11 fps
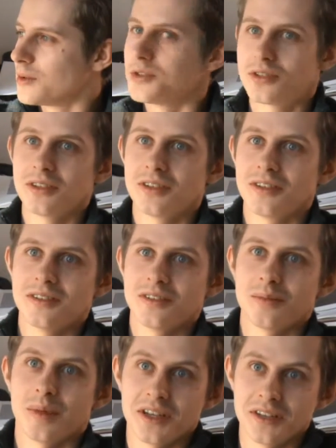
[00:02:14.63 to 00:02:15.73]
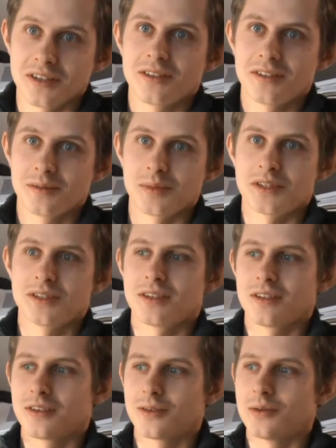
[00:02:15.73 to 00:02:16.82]
single-minded,
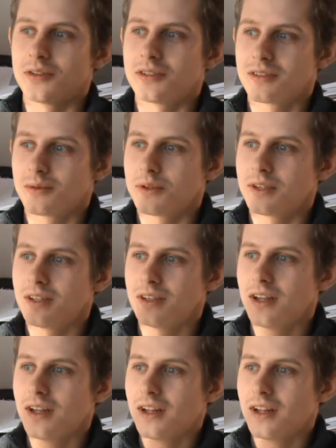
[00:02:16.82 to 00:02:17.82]
basically, who is really